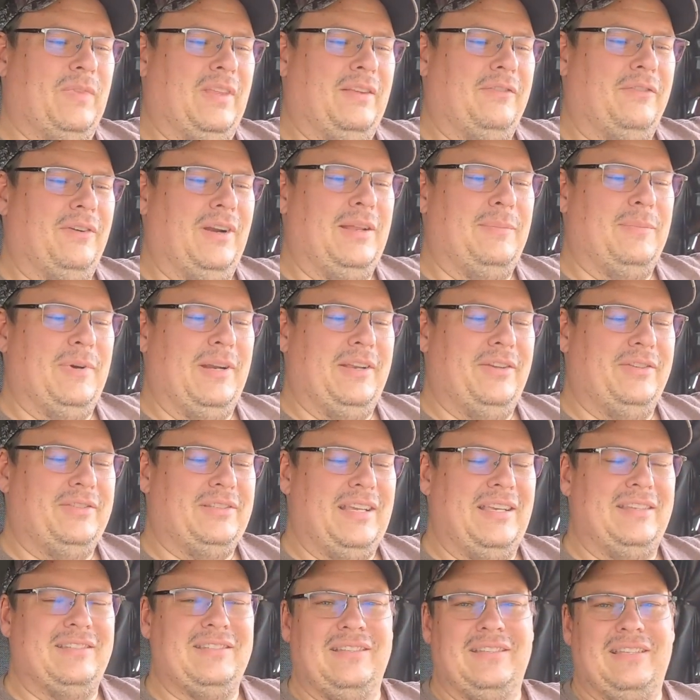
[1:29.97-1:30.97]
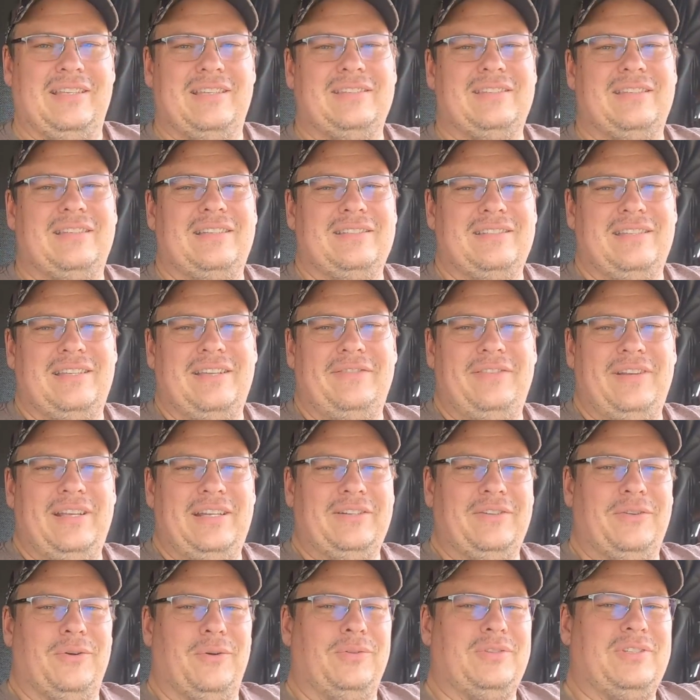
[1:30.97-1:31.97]
for anybody who says that this
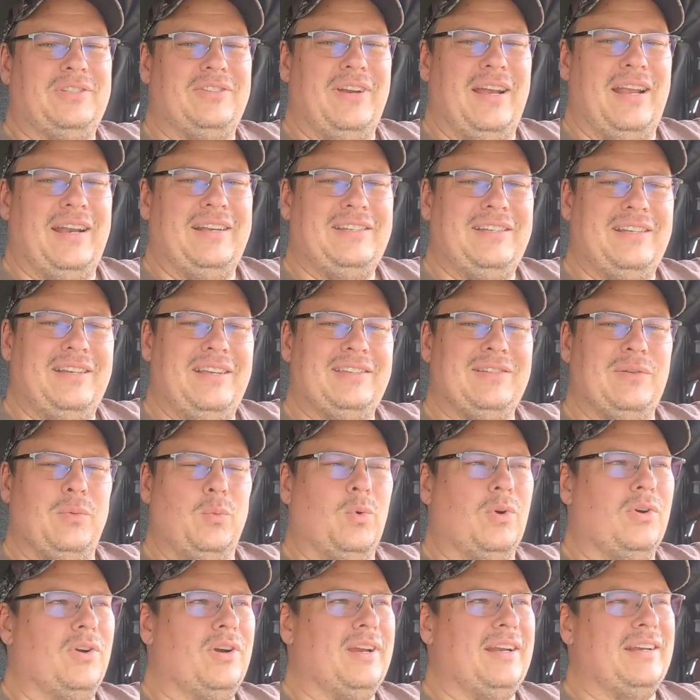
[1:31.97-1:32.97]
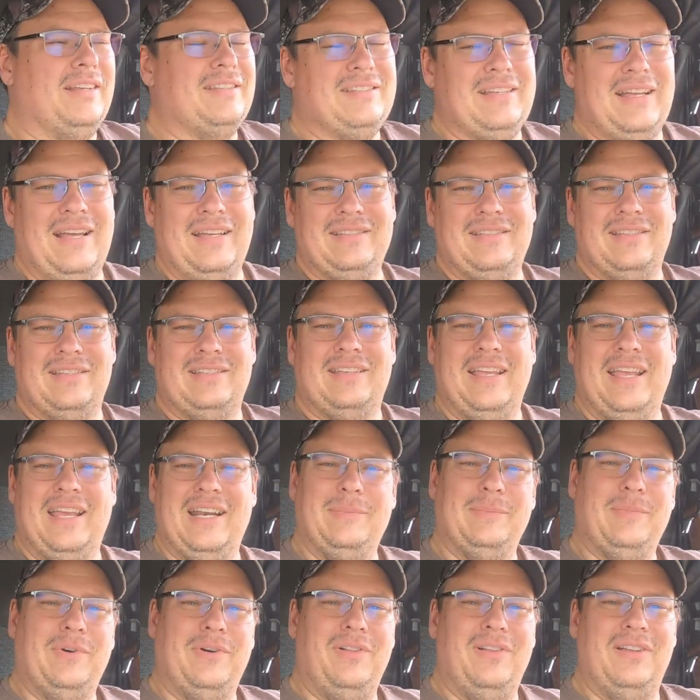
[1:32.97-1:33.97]
dividend growth strategy doesn't work and it's not
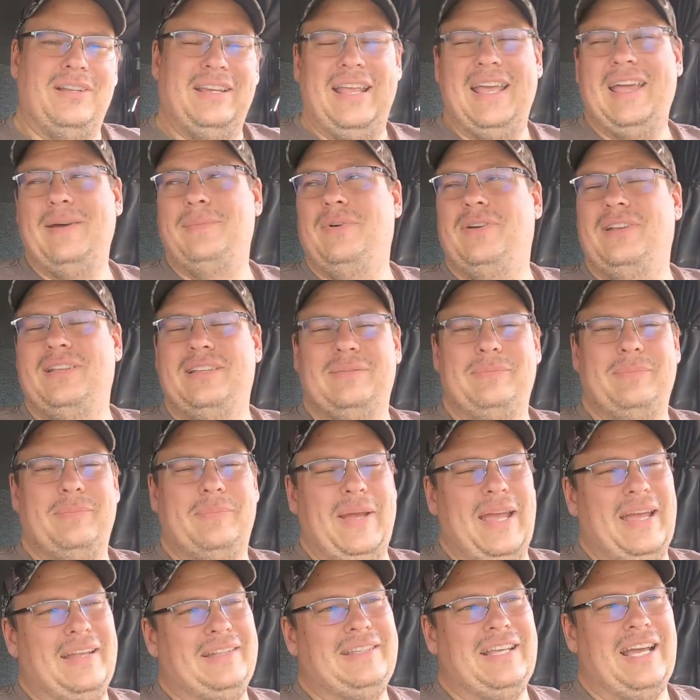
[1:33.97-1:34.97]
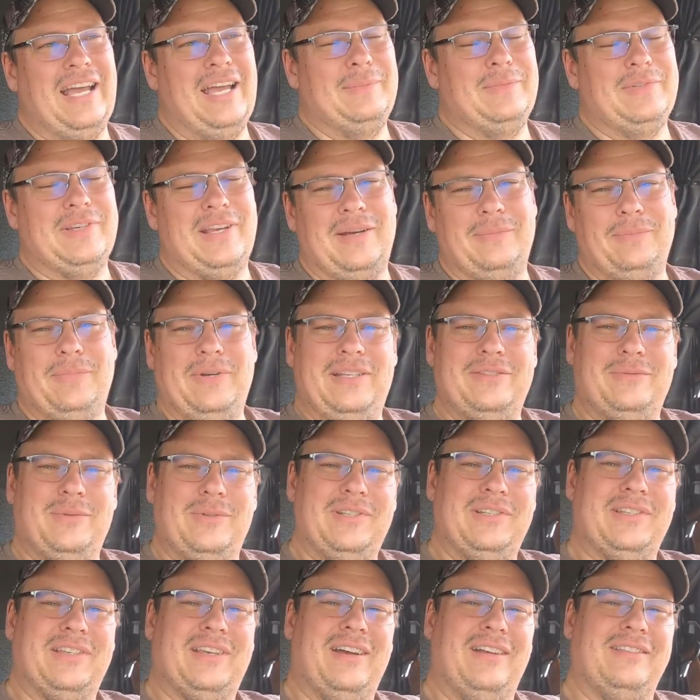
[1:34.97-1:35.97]
sustainable, and yeah, but in bad times companies will
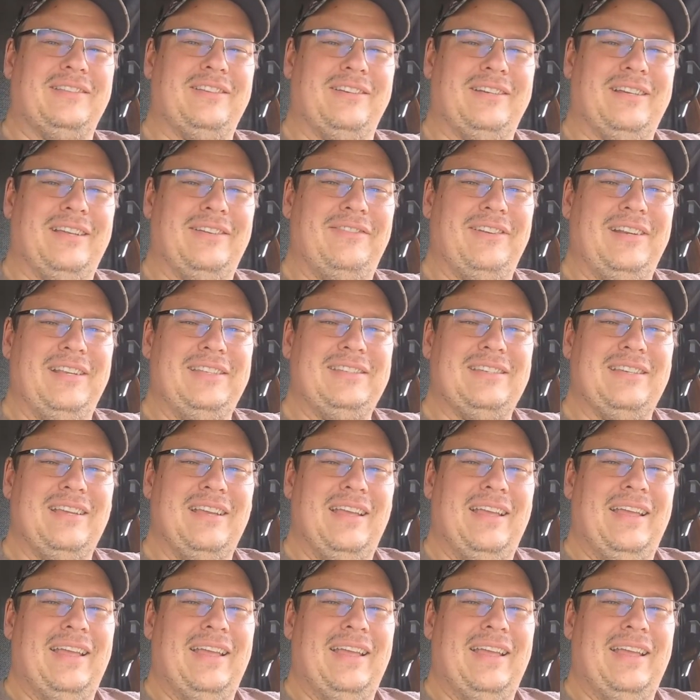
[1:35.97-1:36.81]
just cut their dividends.